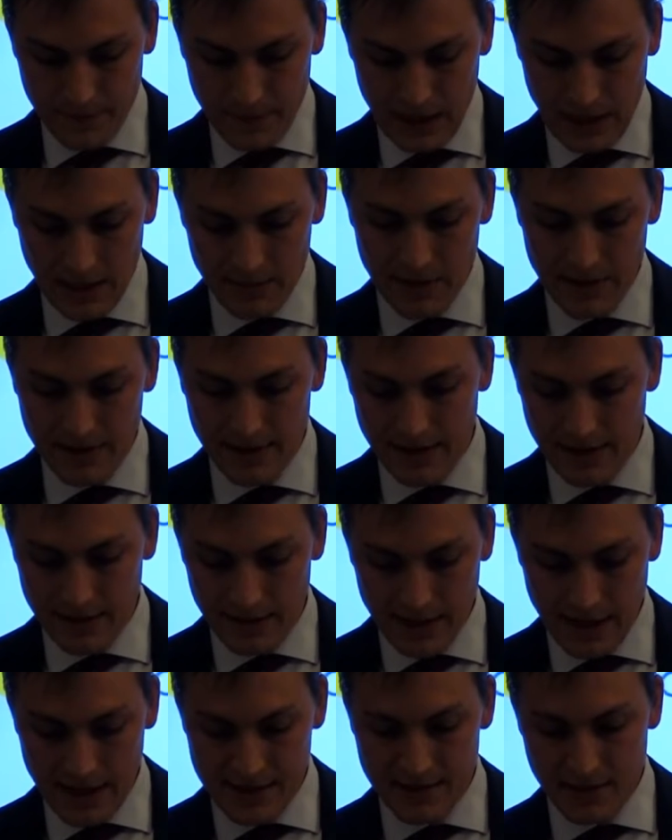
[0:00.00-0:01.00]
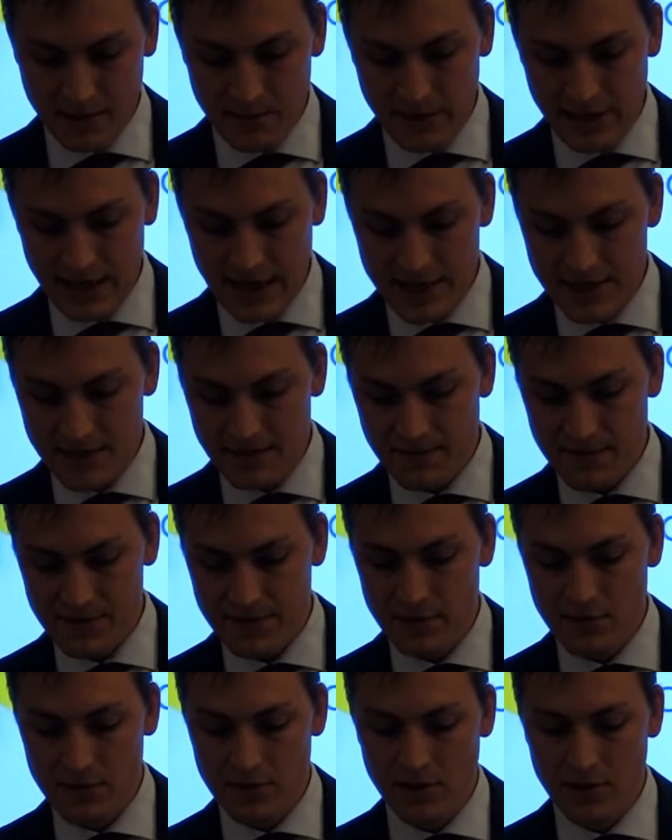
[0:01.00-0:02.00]
namely the extra obligation for
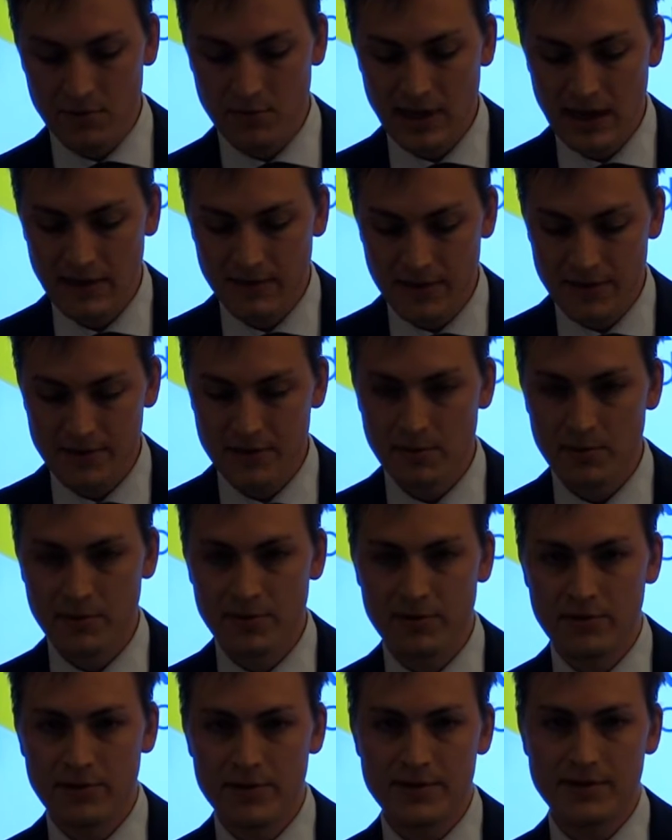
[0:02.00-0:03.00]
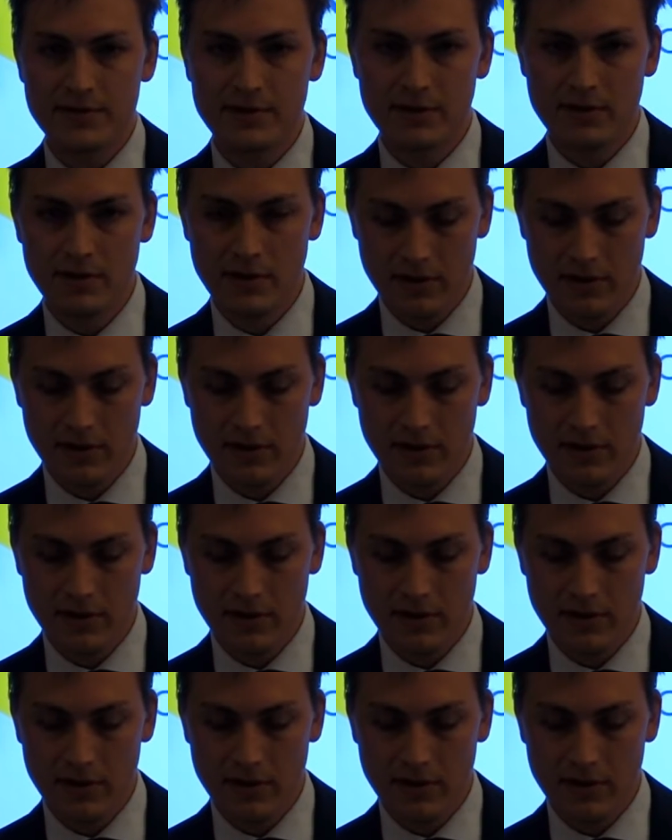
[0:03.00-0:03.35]
so-called private entrepreneurs